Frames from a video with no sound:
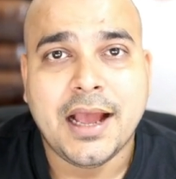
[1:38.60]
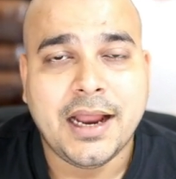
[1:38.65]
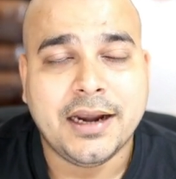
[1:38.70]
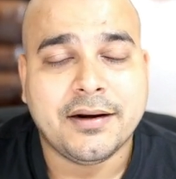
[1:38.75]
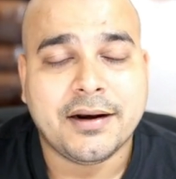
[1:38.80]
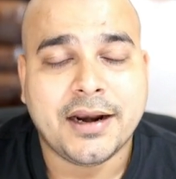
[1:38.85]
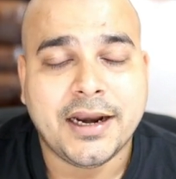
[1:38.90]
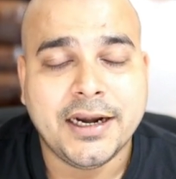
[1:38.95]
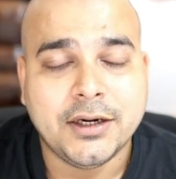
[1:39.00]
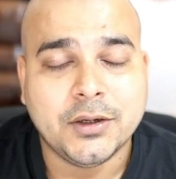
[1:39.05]
and
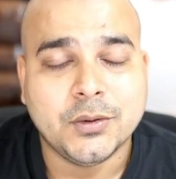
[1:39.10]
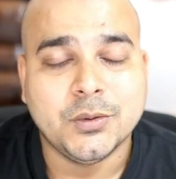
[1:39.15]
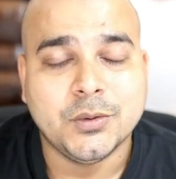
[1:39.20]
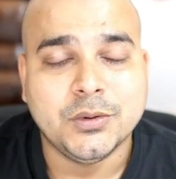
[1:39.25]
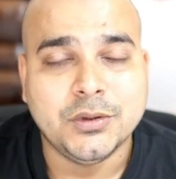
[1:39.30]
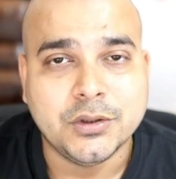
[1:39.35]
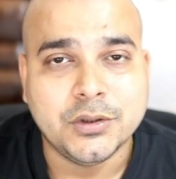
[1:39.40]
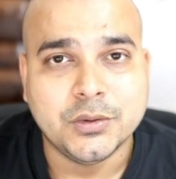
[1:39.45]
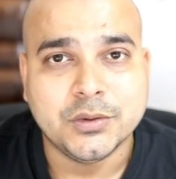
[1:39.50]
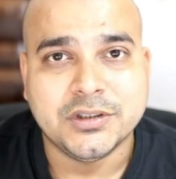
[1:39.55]
try to
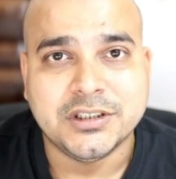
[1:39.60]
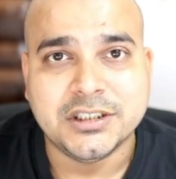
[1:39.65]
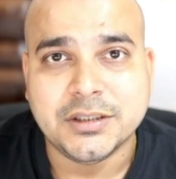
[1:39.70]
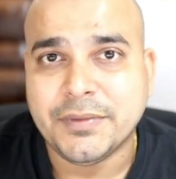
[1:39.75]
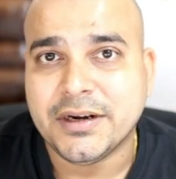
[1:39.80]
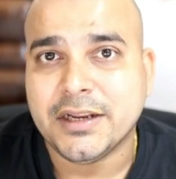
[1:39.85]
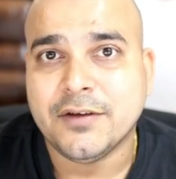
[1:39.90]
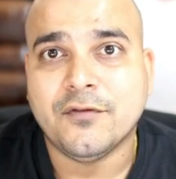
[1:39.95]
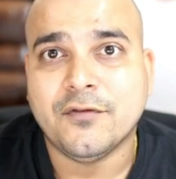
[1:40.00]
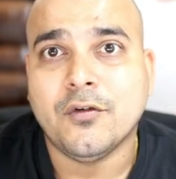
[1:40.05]
use
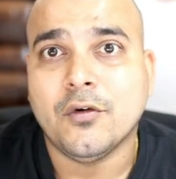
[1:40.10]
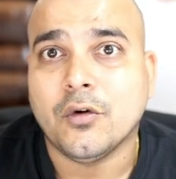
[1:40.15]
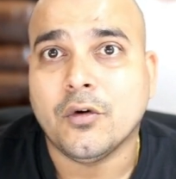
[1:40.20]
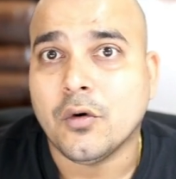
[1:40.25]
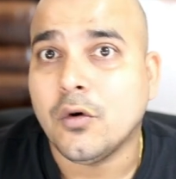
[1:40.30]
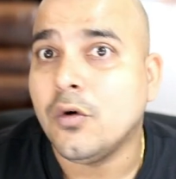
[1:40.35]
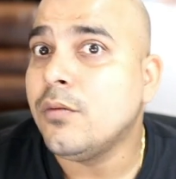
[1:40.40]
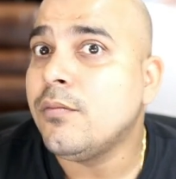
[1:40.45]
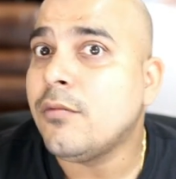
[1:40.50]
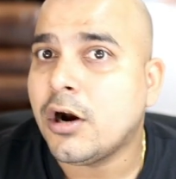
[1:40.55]

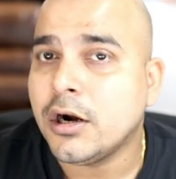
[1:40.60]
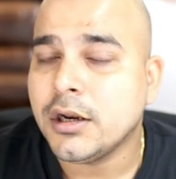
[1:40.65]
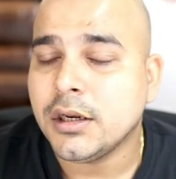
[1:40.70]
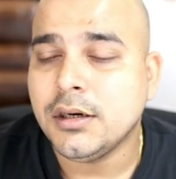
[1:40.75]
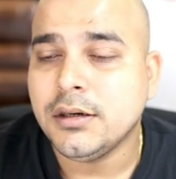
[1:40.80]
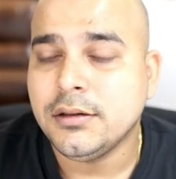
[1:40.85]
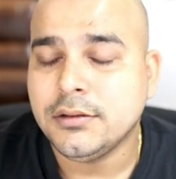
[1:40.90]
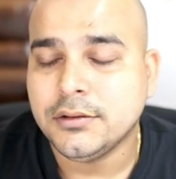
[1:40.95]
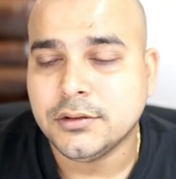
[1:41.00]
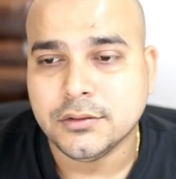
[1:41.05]
GPT-4o
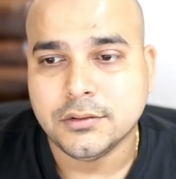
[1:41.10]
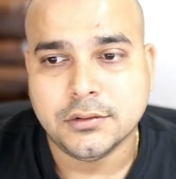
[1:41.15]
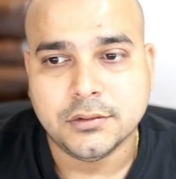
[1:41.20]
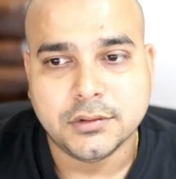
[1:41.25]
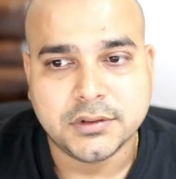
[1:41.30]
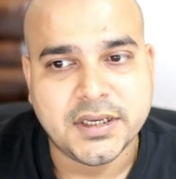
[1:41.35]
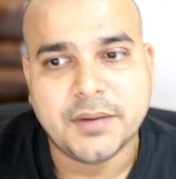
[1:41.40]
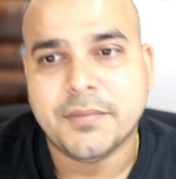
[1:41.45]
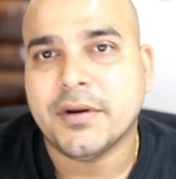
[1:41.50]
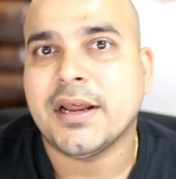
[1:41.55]
model to
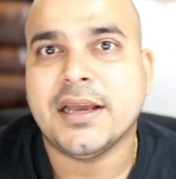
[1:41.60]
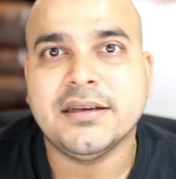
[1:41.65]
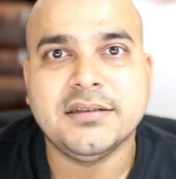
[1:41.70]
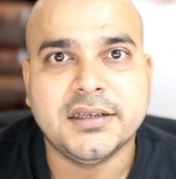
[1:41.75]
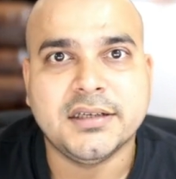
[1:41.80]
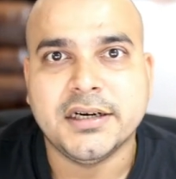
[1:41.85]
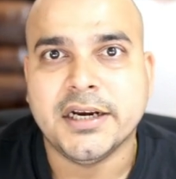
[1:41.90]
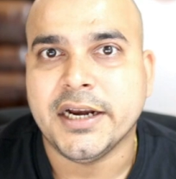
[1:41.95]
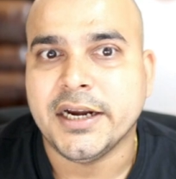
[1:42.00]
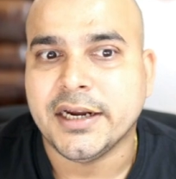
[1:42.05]
summarize
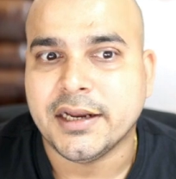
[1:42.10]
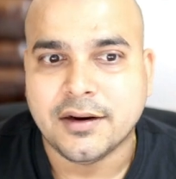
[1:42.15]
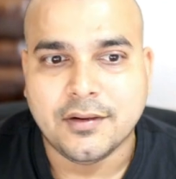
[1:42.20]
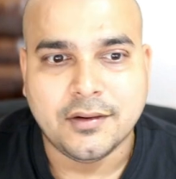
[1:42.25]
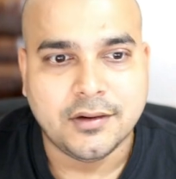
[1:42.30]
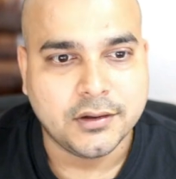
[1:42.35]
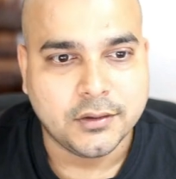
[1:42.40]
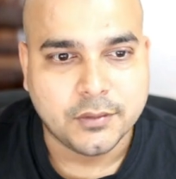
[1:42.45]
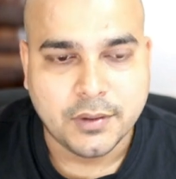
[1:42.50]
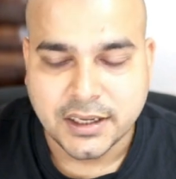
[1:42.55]
the data
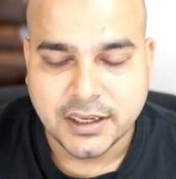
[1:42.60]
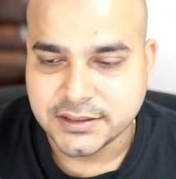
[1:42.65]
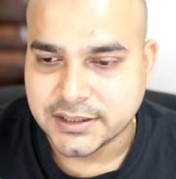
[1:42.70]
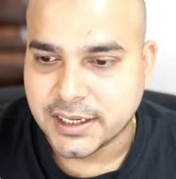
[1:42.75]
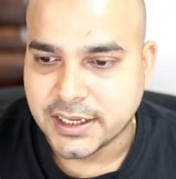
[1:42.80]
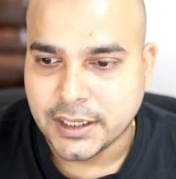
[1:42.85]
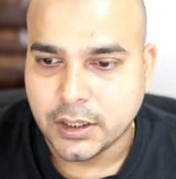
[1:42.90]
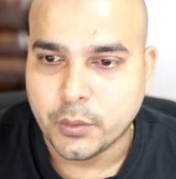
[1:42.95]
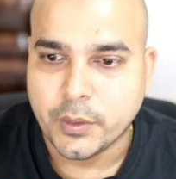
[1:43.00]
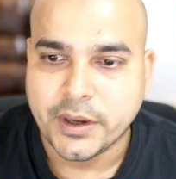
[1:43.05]
or to ask
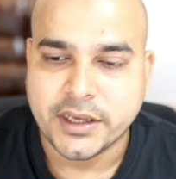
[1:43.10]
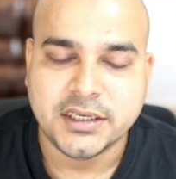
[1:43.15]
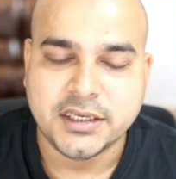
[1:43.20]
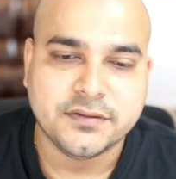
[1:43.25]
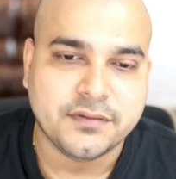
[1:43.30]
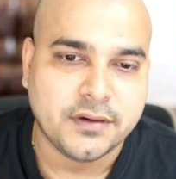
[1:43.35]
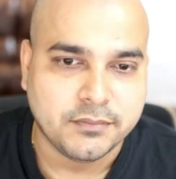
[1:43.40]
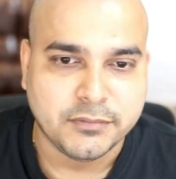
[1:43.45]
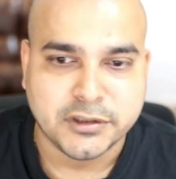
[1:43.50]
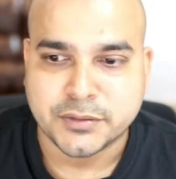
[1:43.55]
any
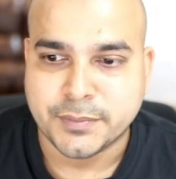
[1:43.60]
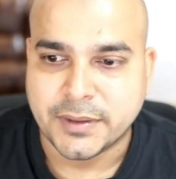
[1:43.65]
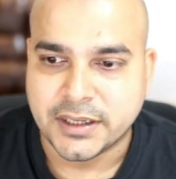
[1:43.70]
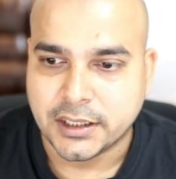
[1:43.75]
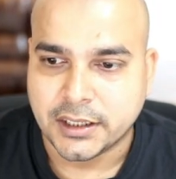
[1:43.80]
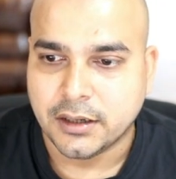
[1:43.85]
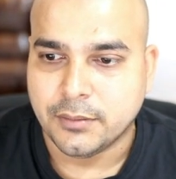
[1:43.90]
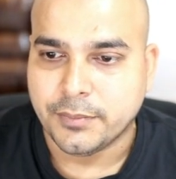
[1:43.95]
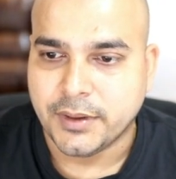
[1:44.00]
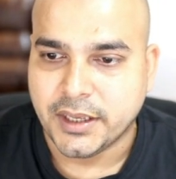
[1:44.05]
queries from this
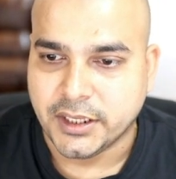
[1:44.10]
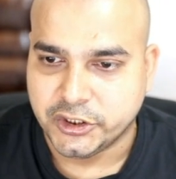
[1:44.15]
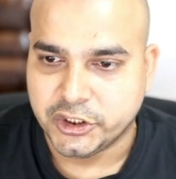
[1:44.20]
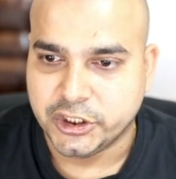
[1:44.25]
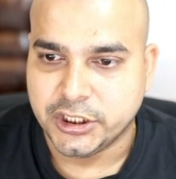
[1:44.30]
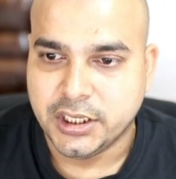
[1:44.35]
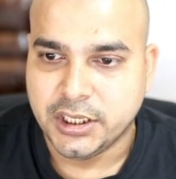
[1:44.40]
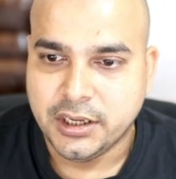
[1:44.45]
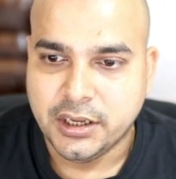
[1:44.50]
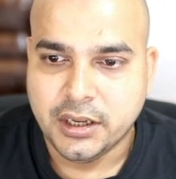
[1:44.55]
particular page,